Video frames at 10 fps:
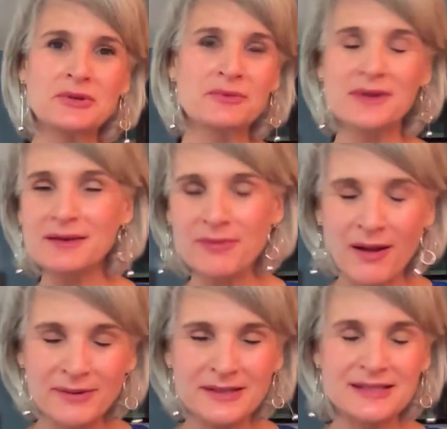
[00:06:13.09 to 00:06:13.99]
There'll be
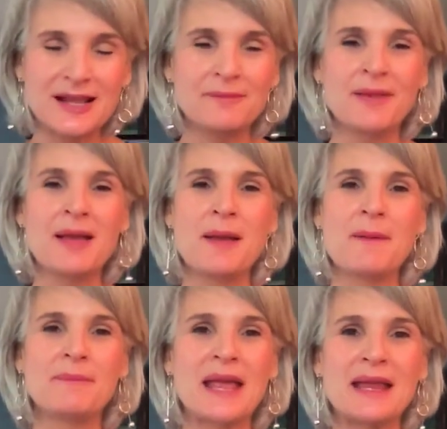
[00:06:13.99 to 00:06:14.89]
probably some
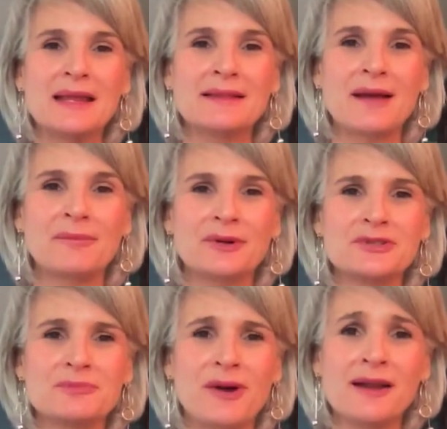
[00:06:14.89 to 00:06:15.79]
pain that burns
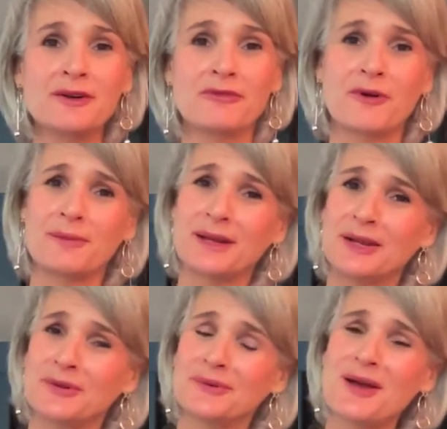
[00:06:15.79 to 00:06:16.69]
brighter for me,
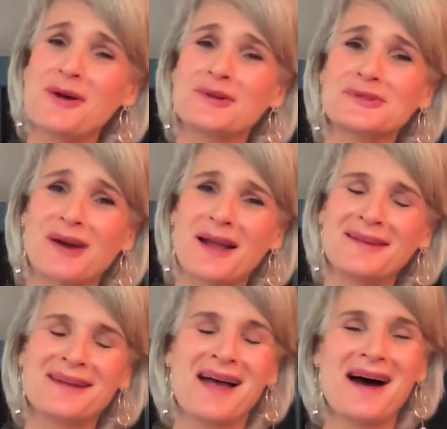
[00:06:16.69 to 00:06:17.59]
who knows, right?